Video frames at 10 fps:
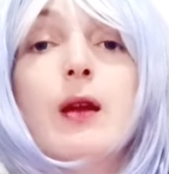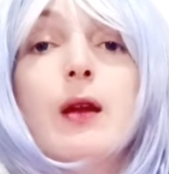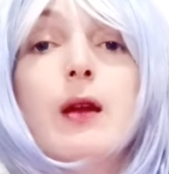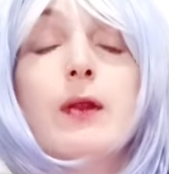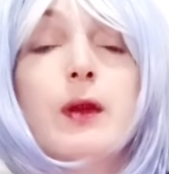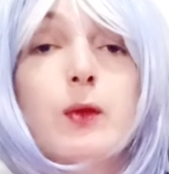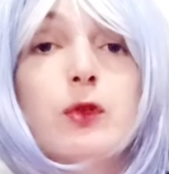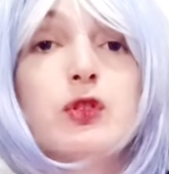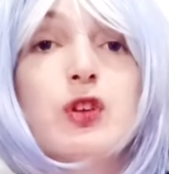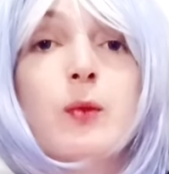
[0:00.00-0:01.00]
there
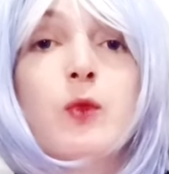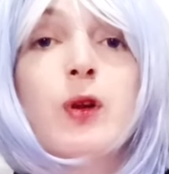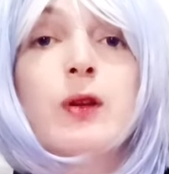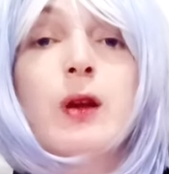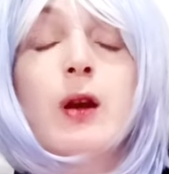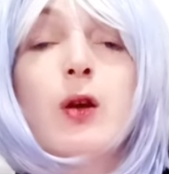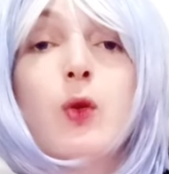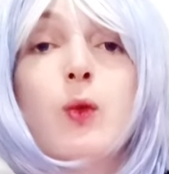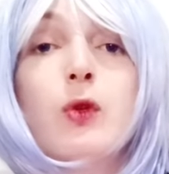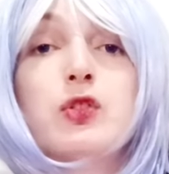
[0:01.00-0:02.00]
was someone
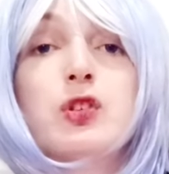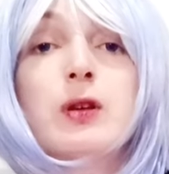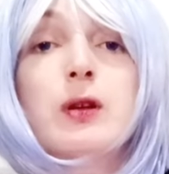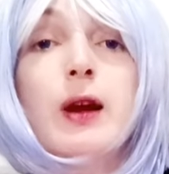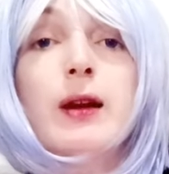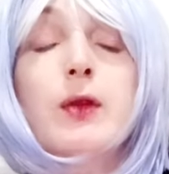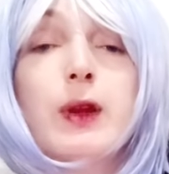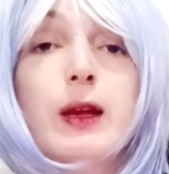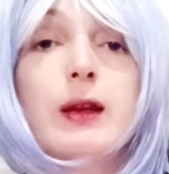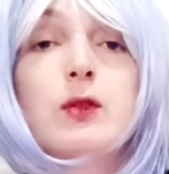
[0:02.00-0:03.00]
who was
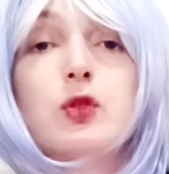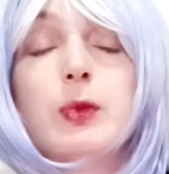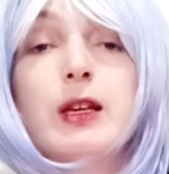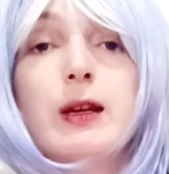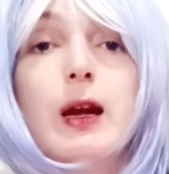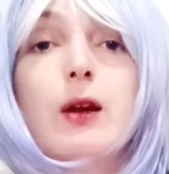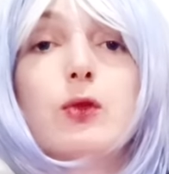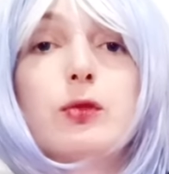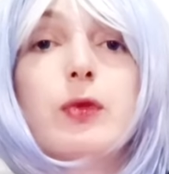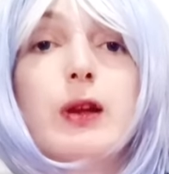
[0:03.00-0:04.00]
agreeing to be in a
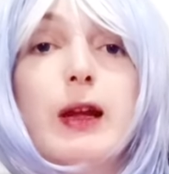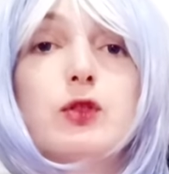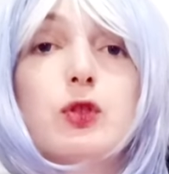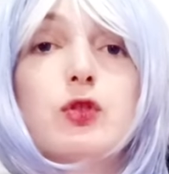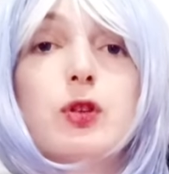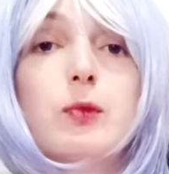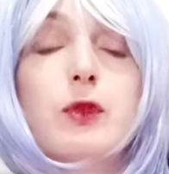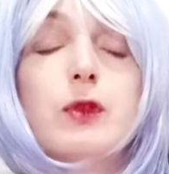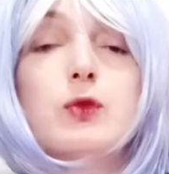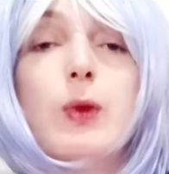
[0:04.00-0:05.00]
cuckold relationship
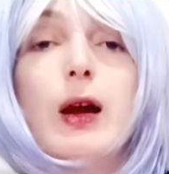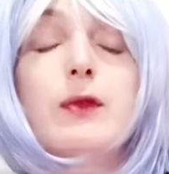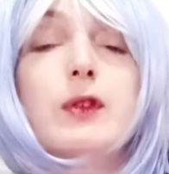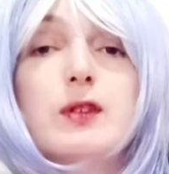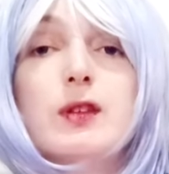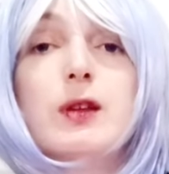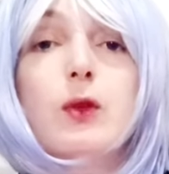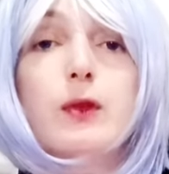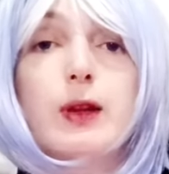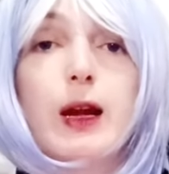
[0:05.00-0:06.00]
with his wife. This is
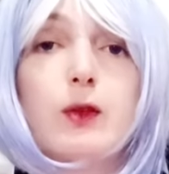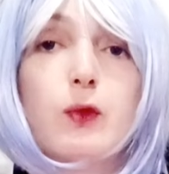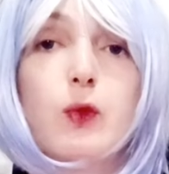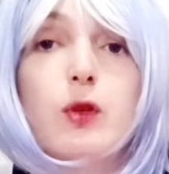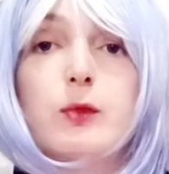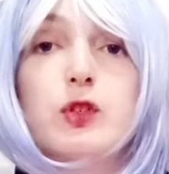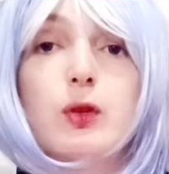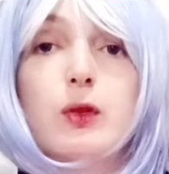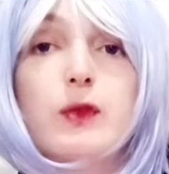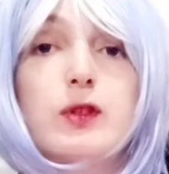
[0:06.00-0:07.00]
another kind of worm, so a
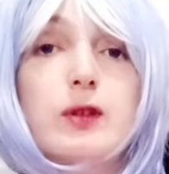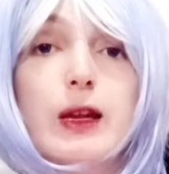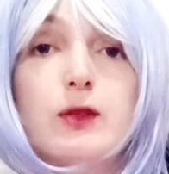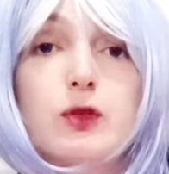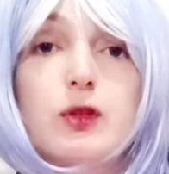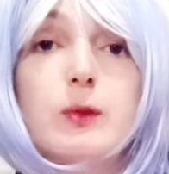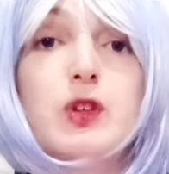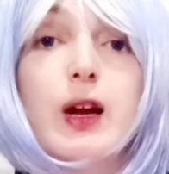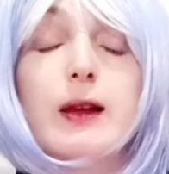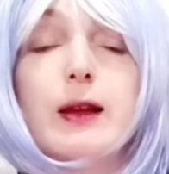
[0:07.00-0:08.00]
lot of these relationships
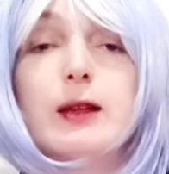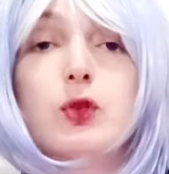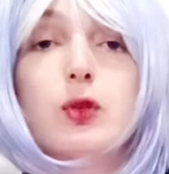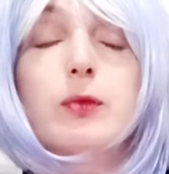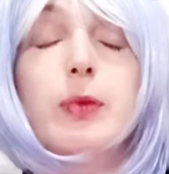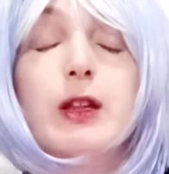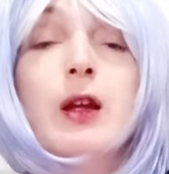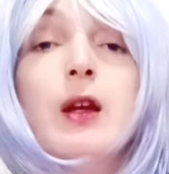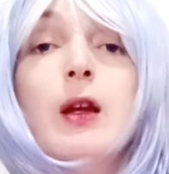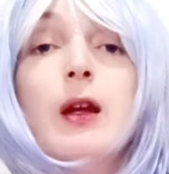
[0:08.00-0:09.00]
are like doomed, but
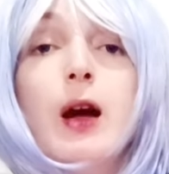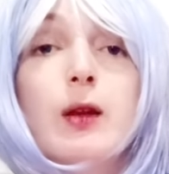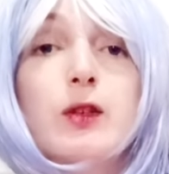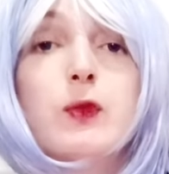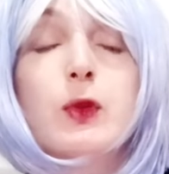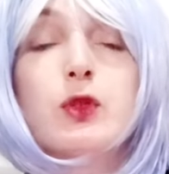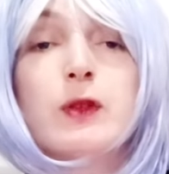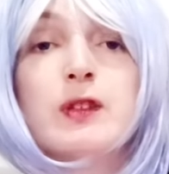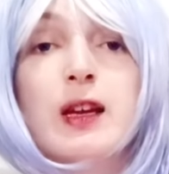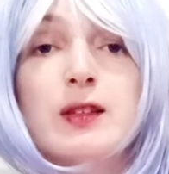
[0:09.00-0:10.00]
let's focus on
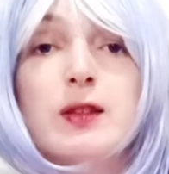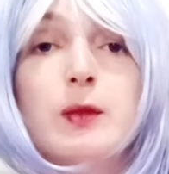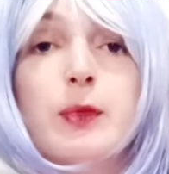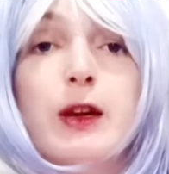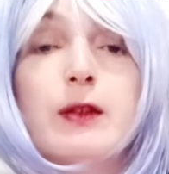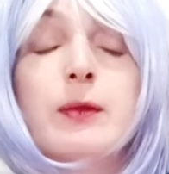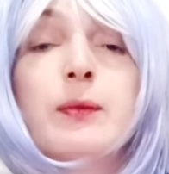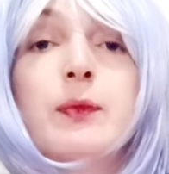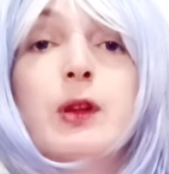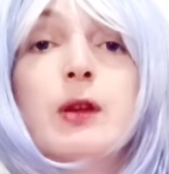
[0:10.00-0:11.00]
the chastity part.
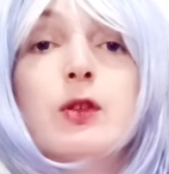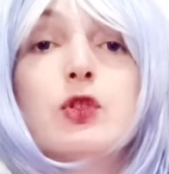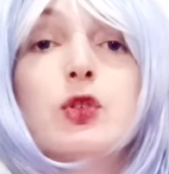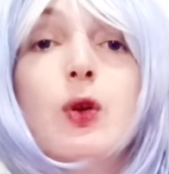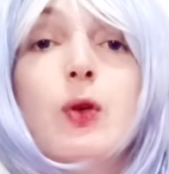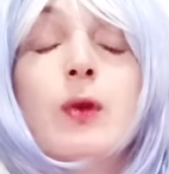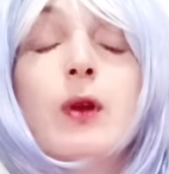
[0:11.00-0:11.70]
So